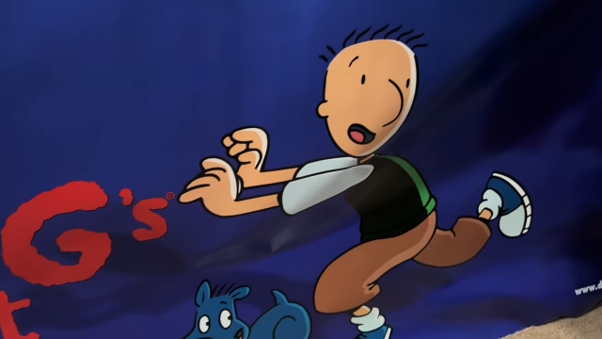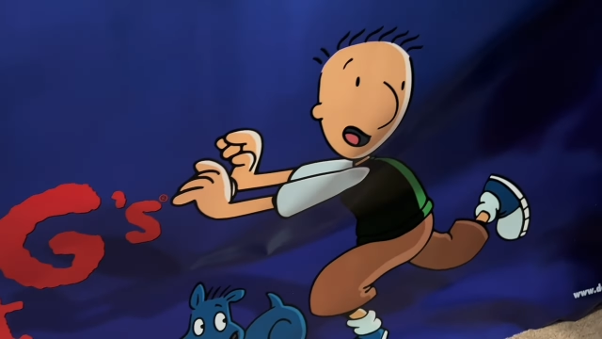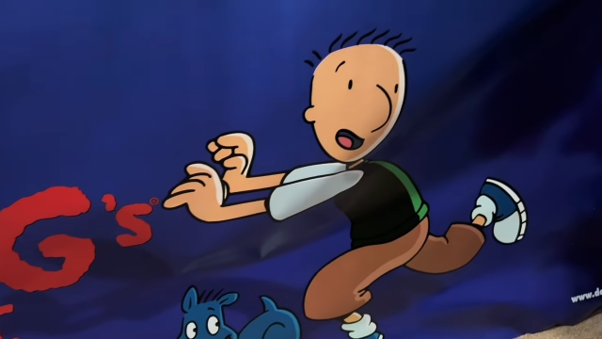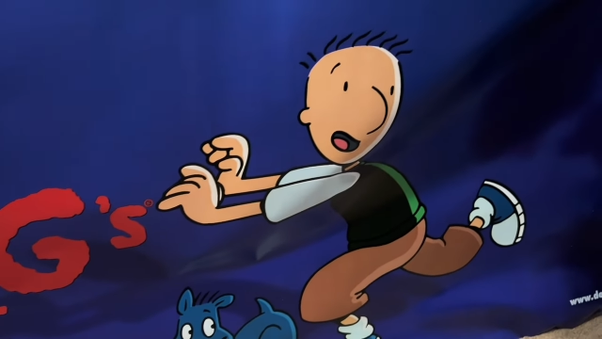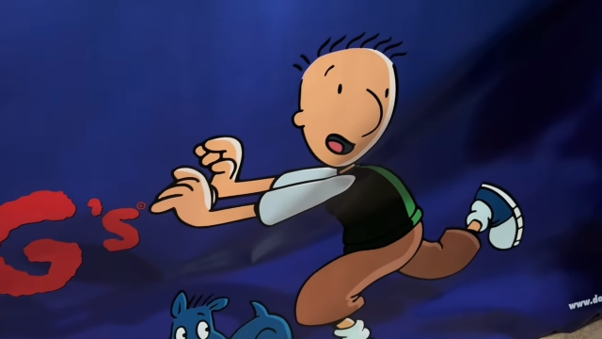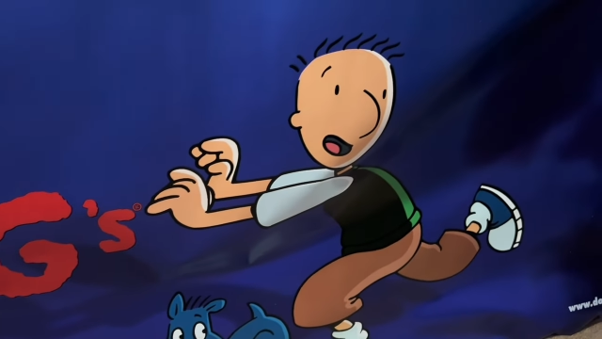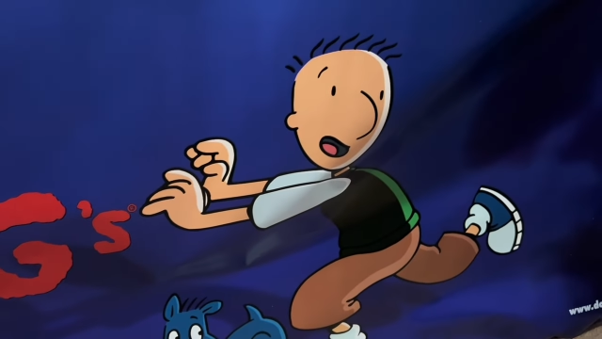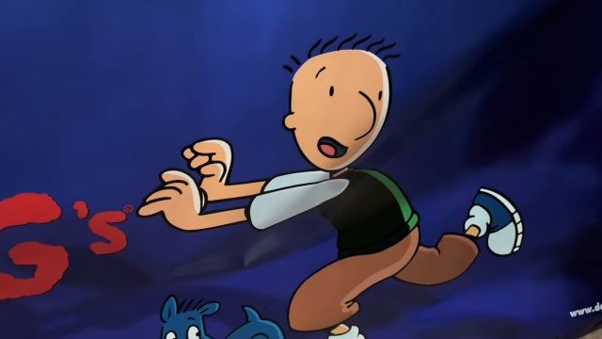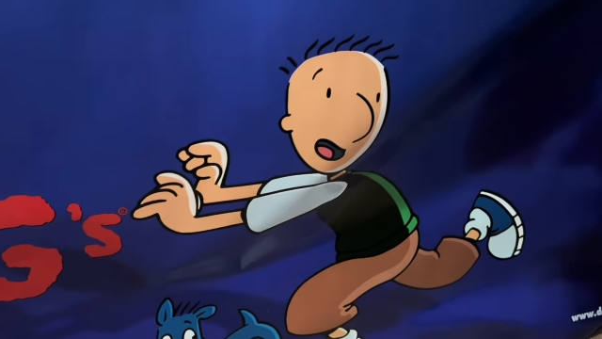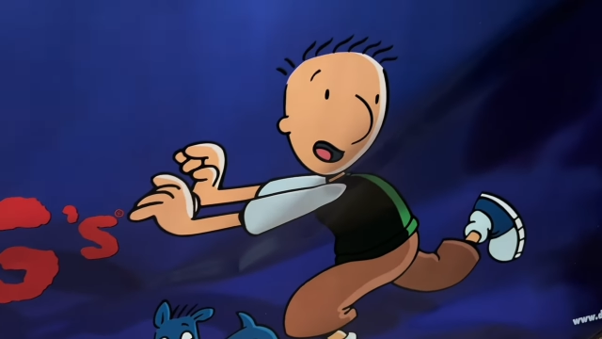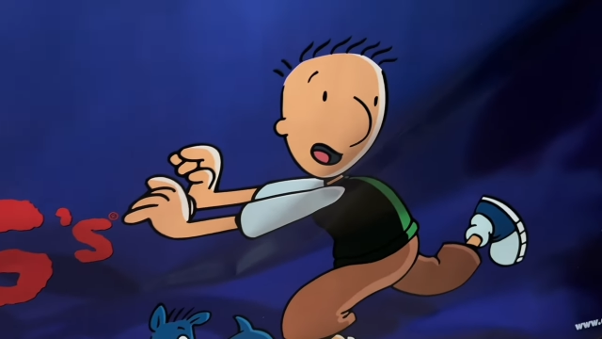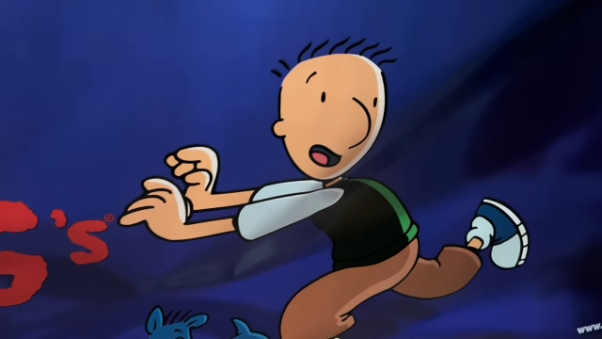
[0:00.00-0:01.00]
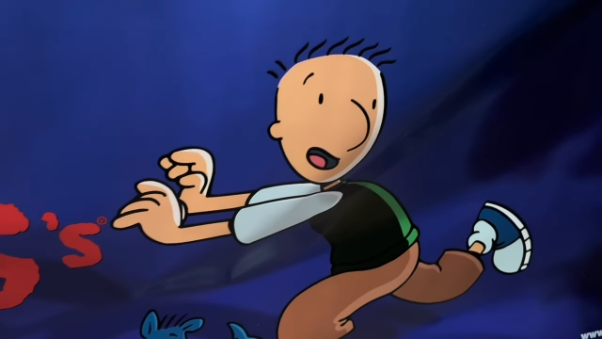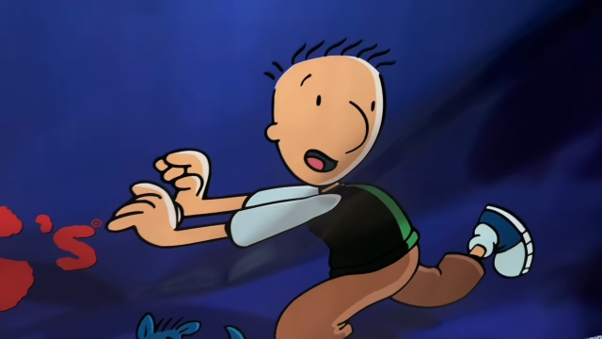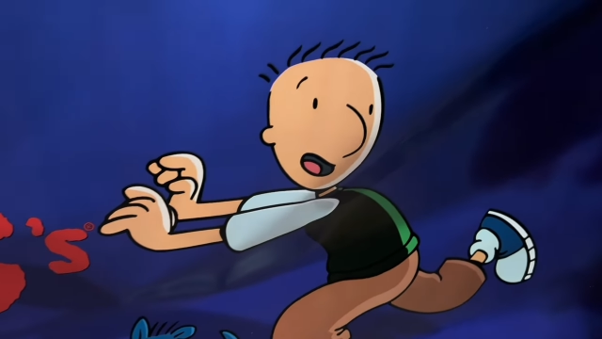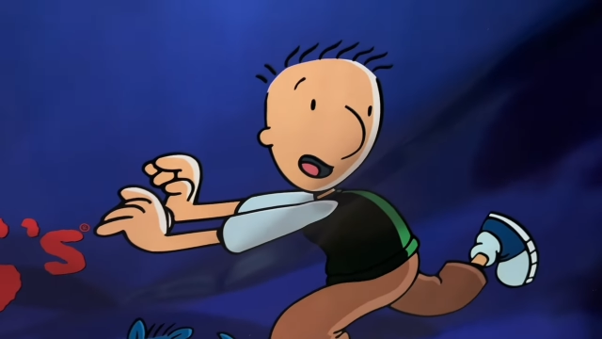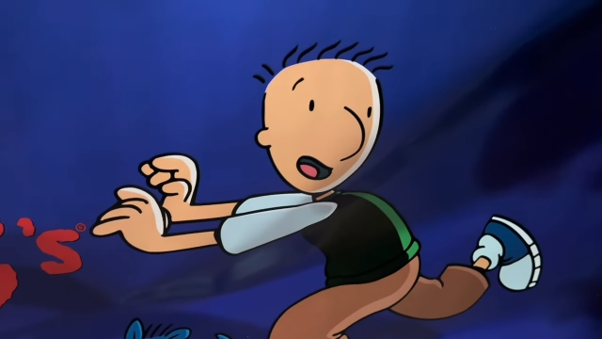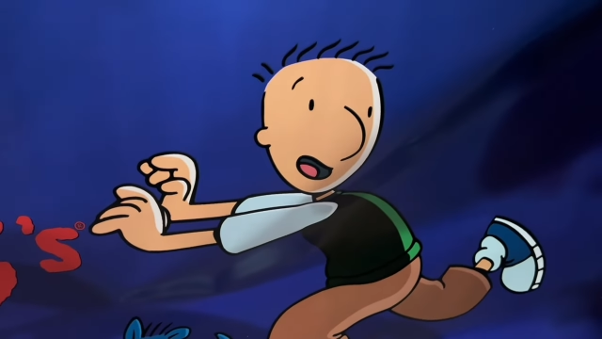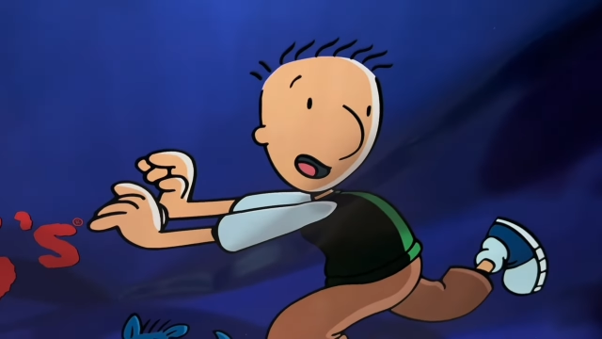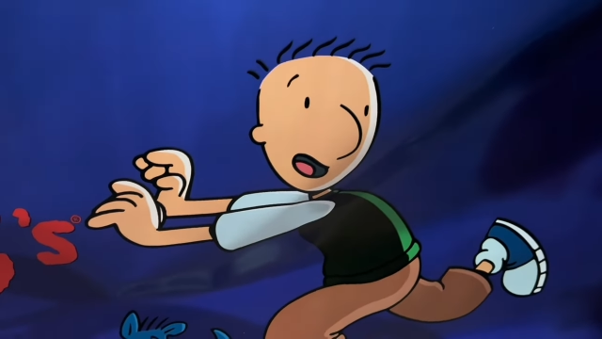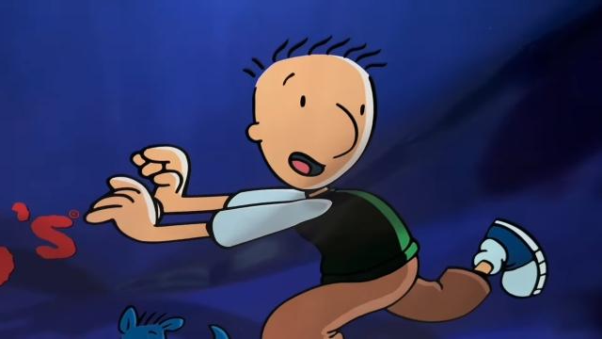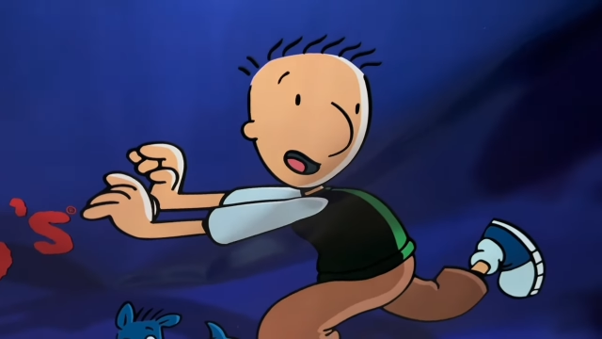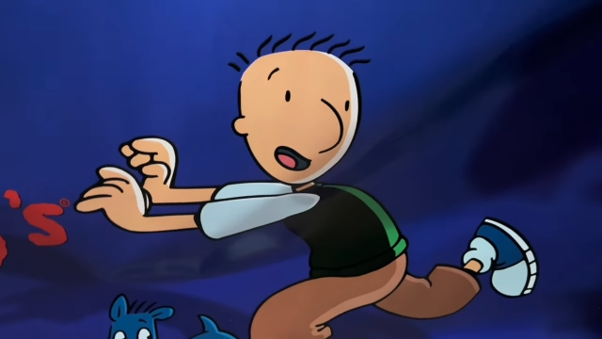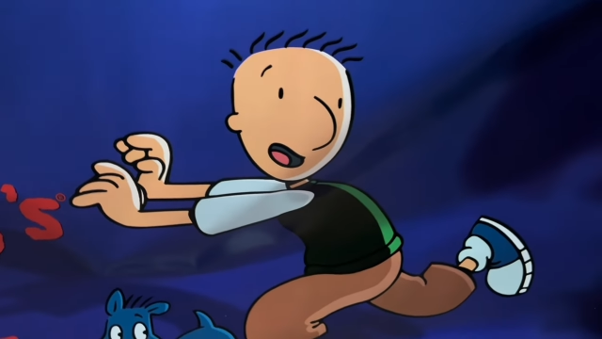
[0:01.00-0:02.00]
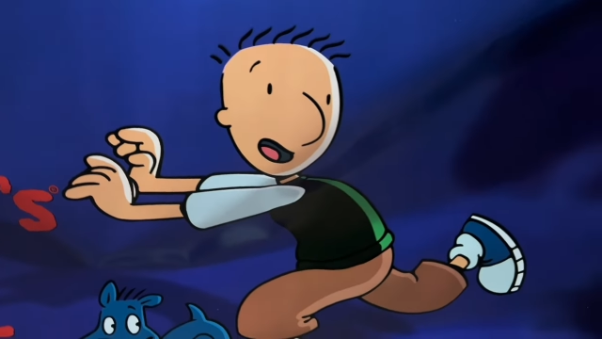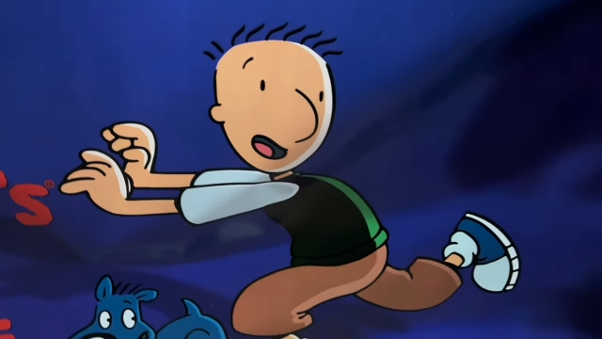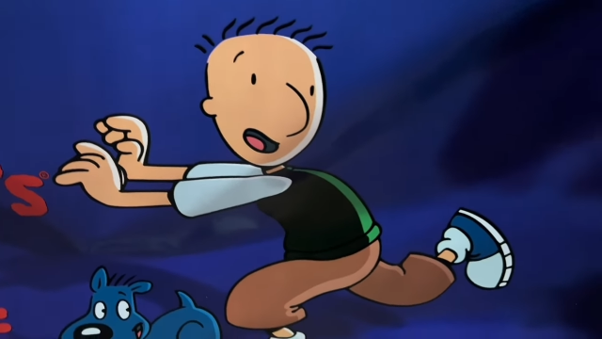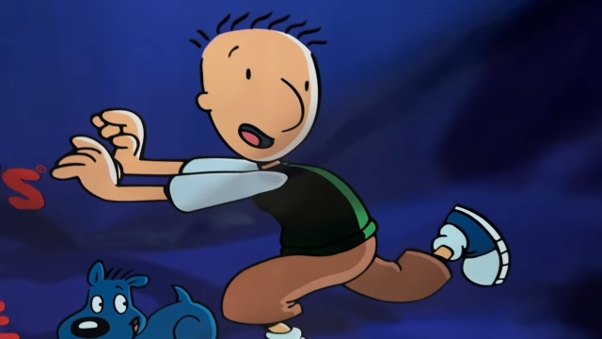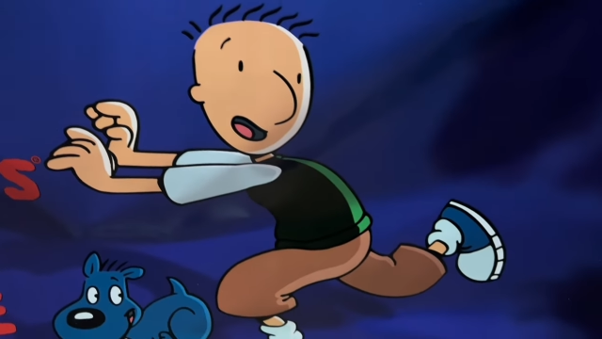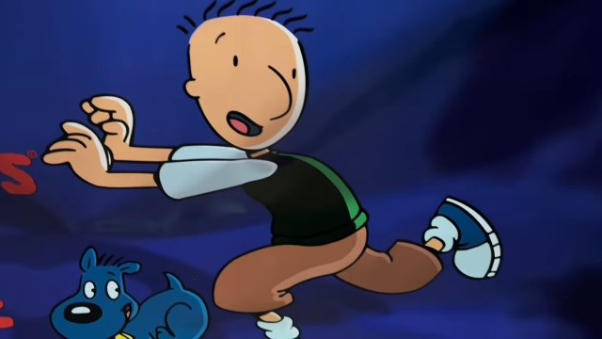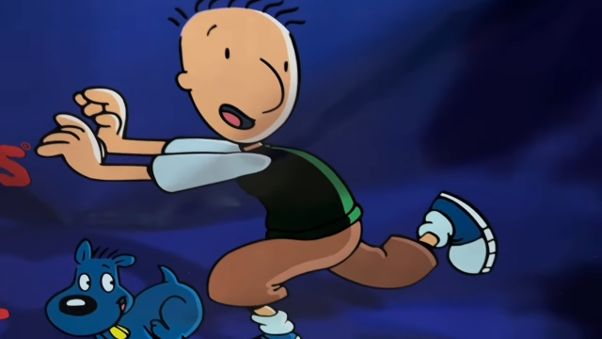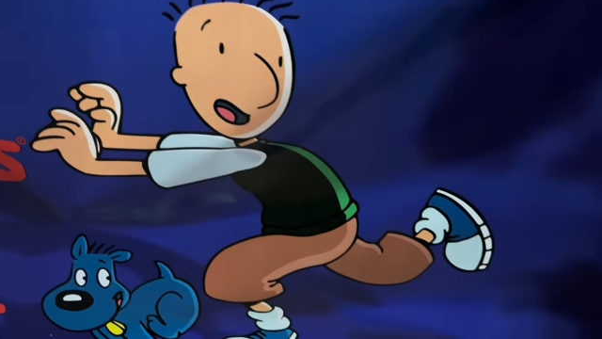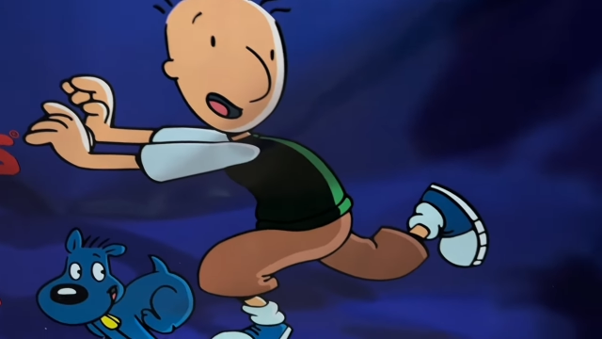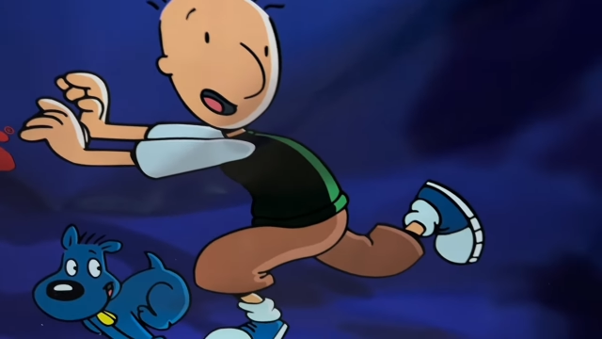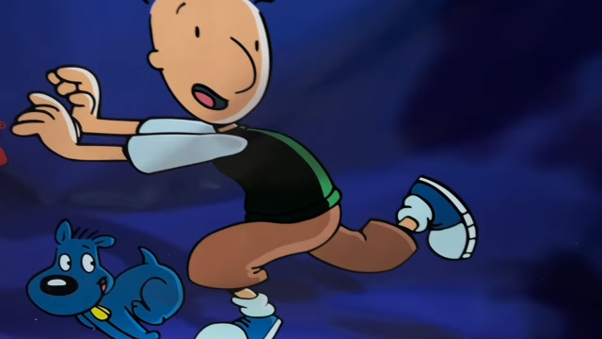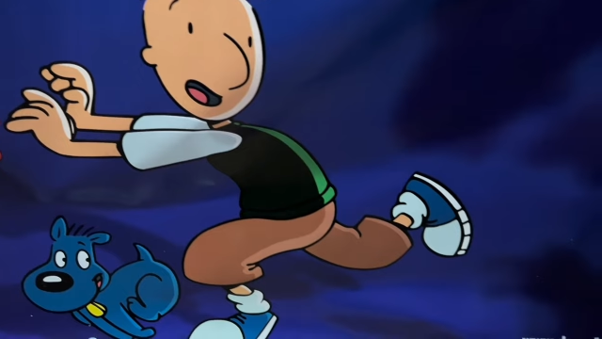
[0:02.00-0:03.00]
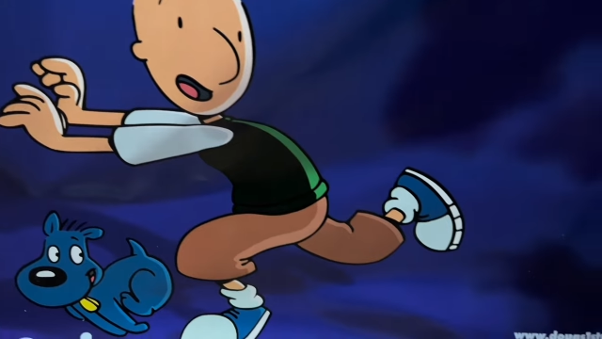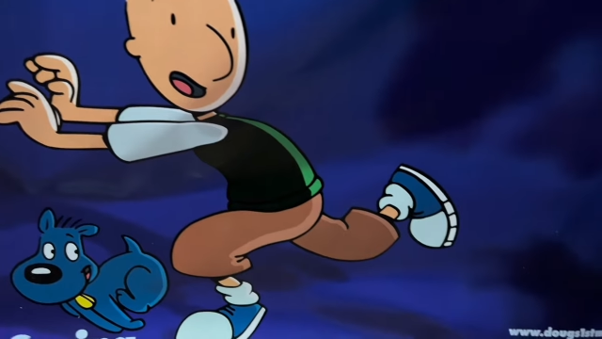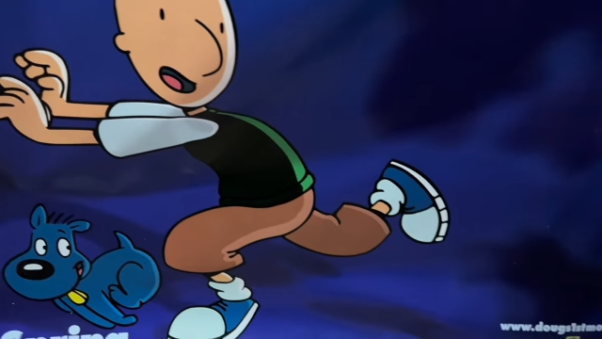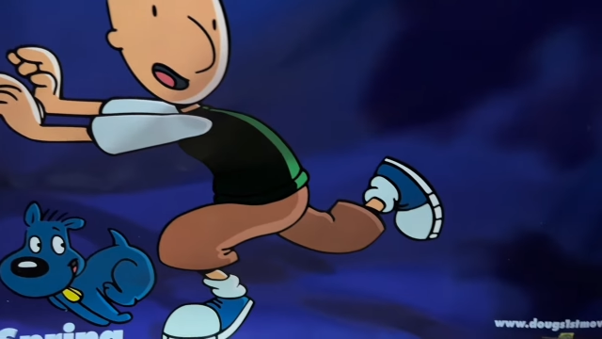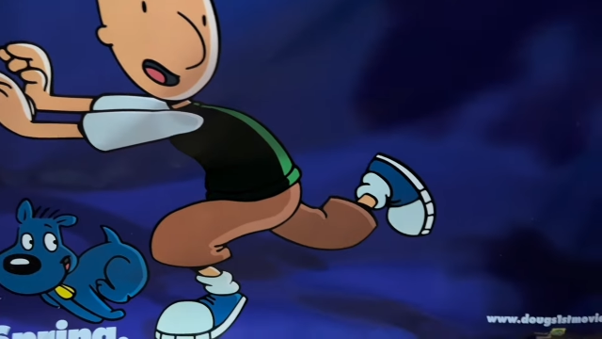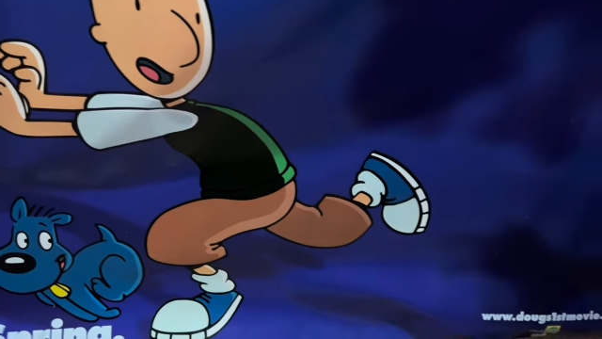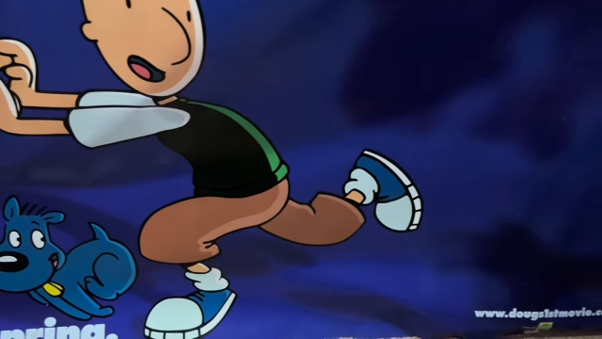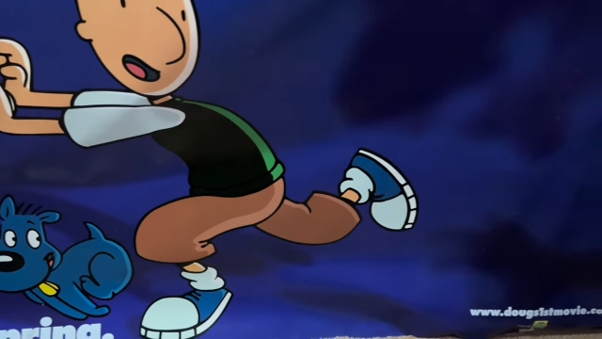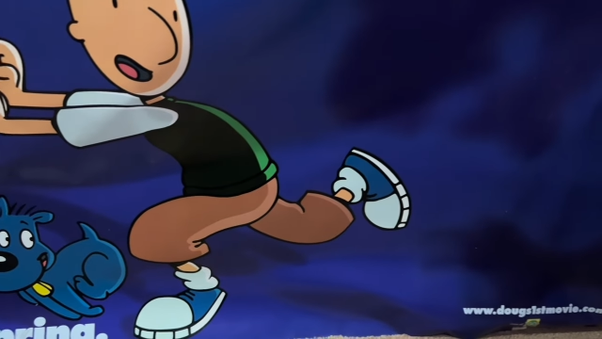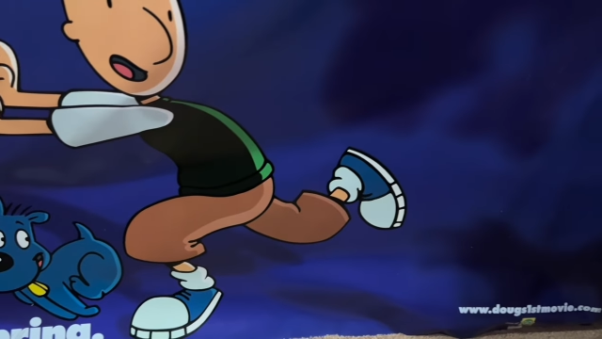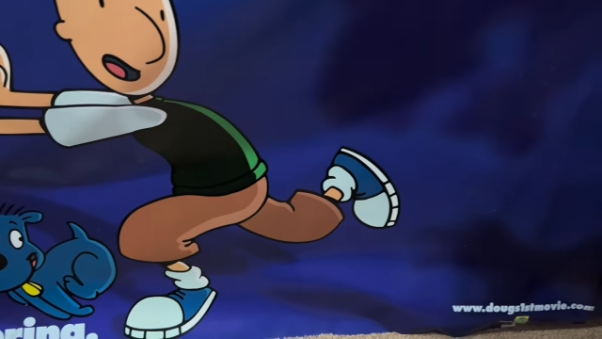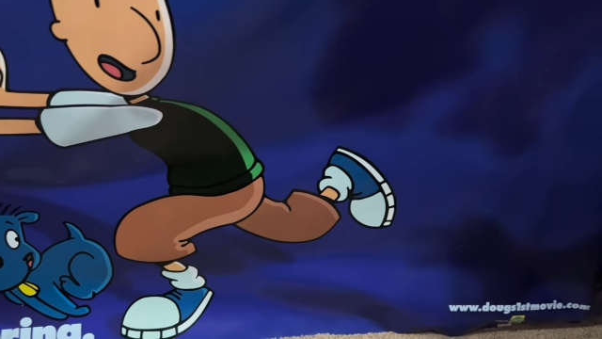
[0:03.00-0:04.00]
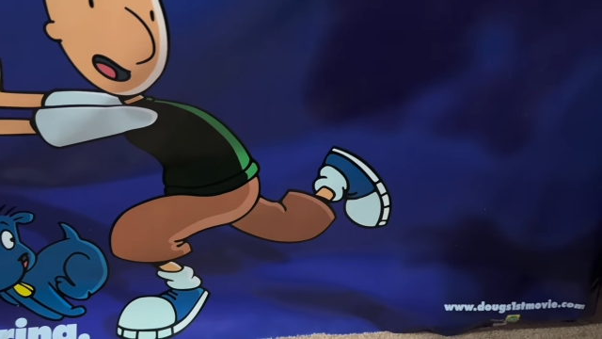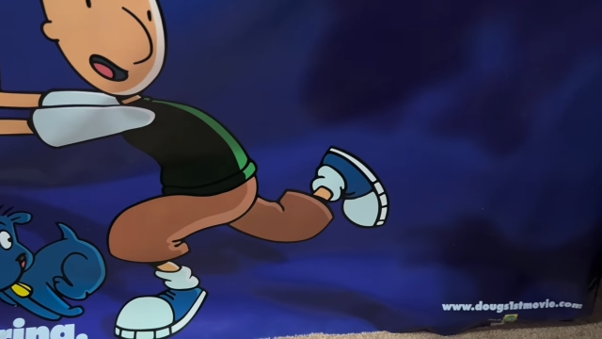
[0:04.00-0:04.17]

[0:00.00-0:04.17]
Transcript: (no speaker visible)